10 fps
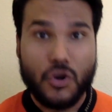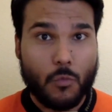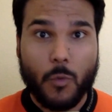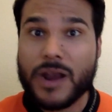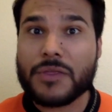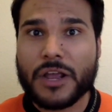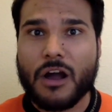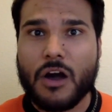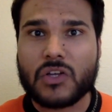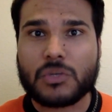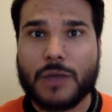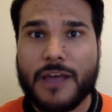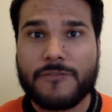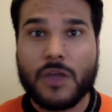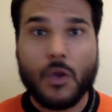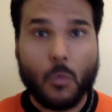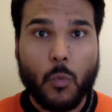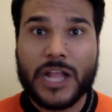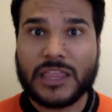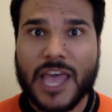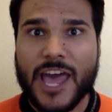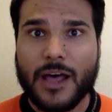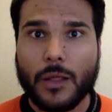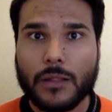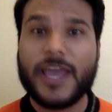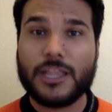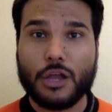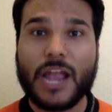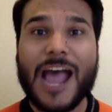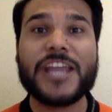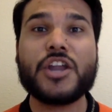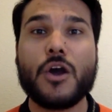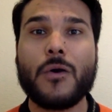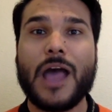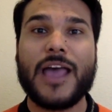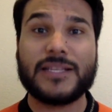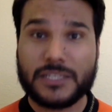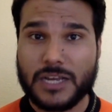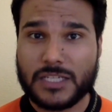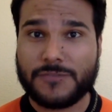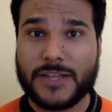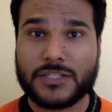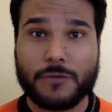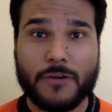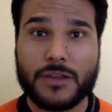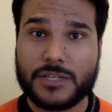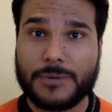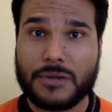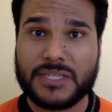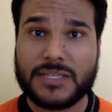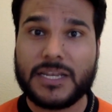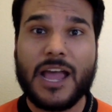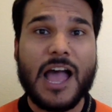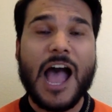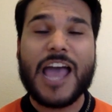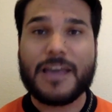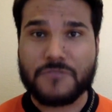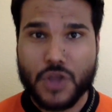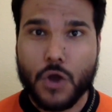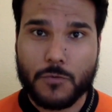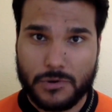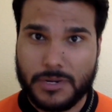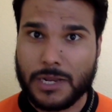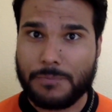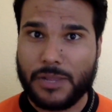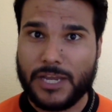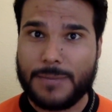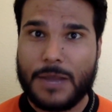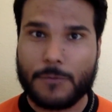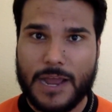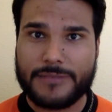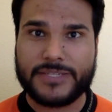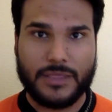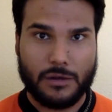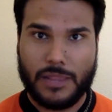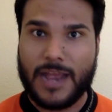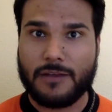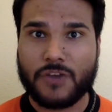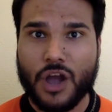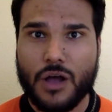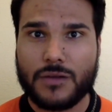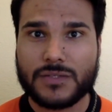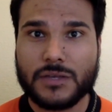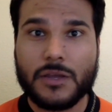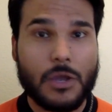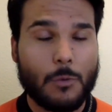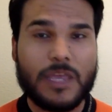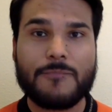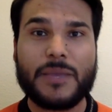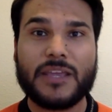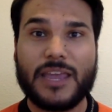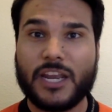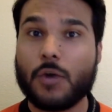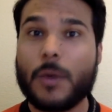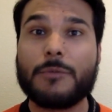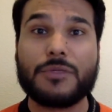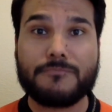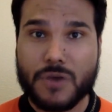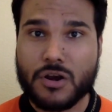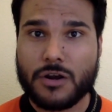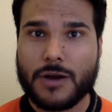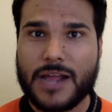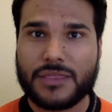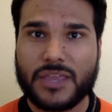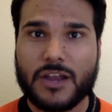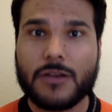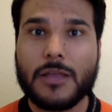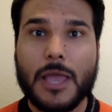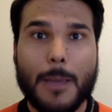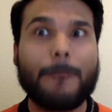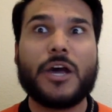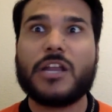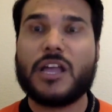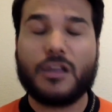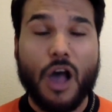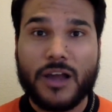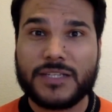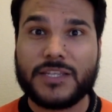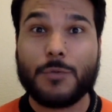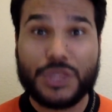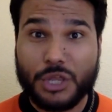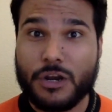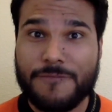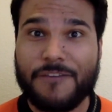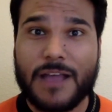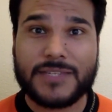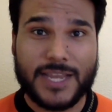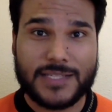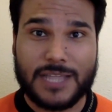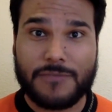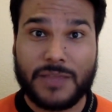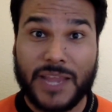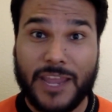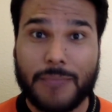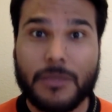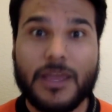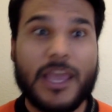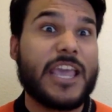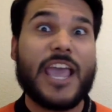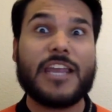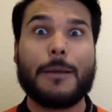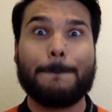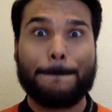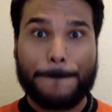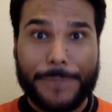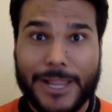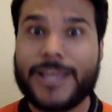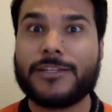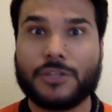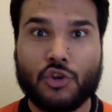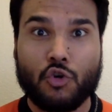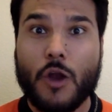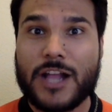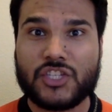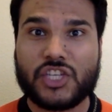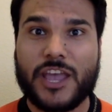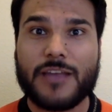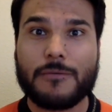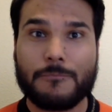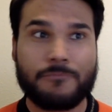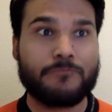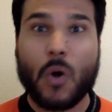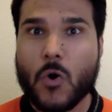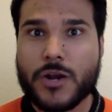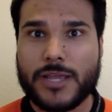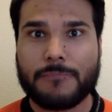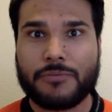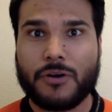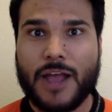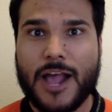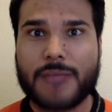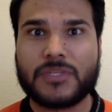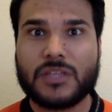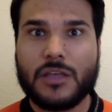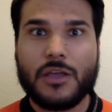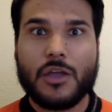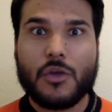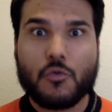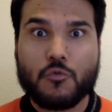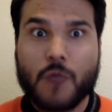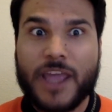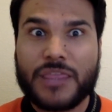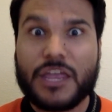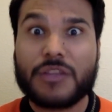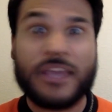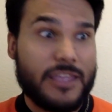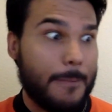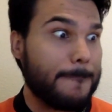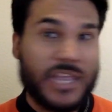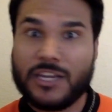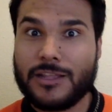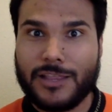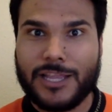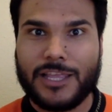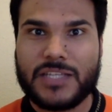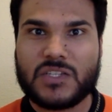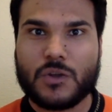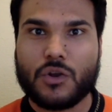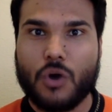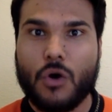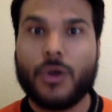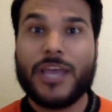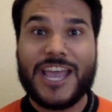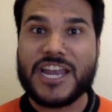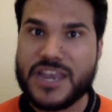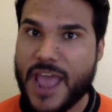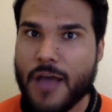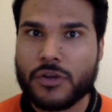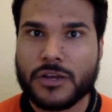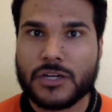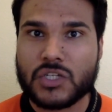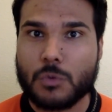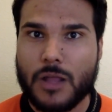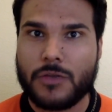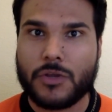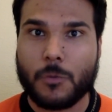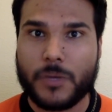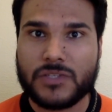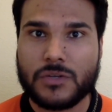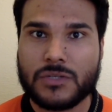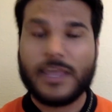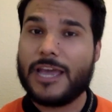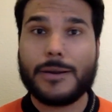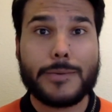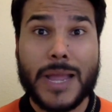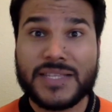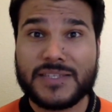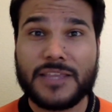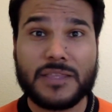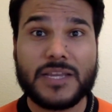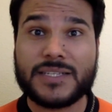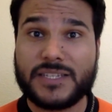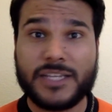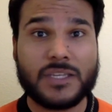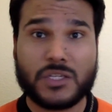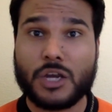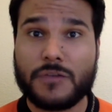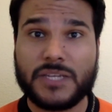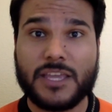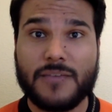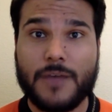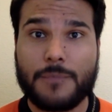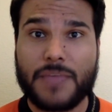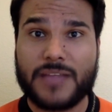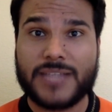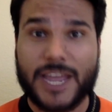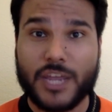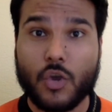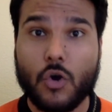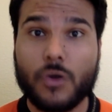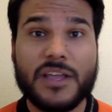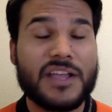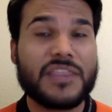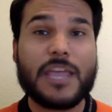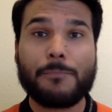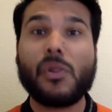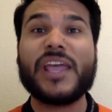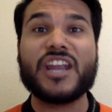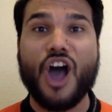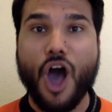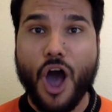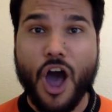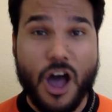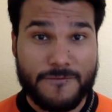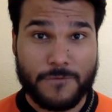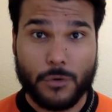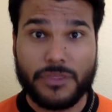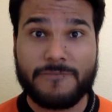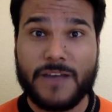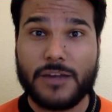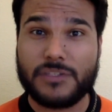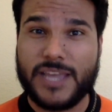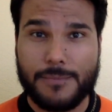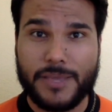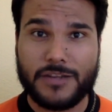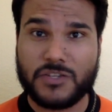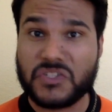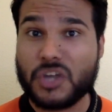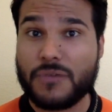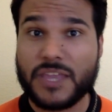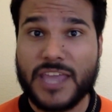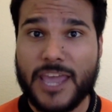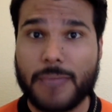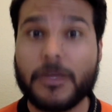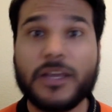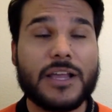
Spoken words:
Where are the calls, ref? What the hell? And look, I know, as a Ducks fan so far in this postseason, I have no room to complain about refs and their lack of calls. We have been getting away with murder out there, but honestly, with 35 seconds left in the game, and a blatant cross-check, boarding perhaps, right there that immediately leads to a goal, and now you're going to swallow your whistles? And I'm not saying the Ducks didn't deserve to give up that tying goal. They played awful the final 10 minutes or so of the game.